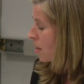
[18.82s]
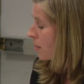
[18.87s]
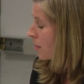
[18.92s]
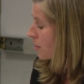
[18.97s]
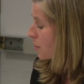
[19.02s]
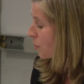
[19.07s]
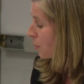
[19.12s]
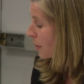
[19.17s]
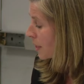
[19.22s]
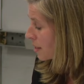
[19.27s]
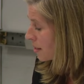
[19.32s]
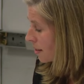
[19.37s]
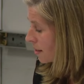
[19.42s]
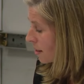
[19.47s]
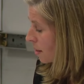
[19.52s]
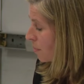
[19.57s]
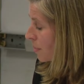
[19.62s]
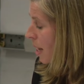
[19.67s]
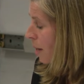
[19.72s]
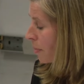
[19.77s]
This
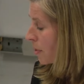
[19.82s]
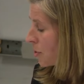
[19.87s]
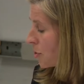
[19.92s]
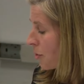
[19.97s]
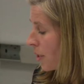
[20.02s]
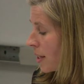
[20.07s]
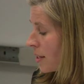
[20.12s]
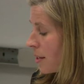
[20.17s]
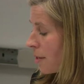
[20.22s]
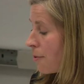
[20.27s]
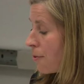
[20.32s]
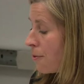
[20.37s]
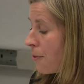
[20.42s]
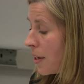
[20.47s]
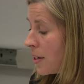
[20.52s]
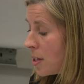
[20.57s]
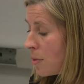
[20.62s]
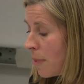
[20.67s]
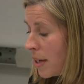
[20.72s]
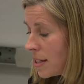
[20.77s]
criticism demonstrates a
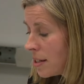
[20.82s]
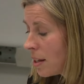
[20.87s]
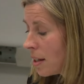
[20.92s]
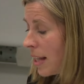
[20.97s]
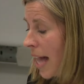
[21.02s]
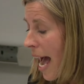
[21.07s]
fundamental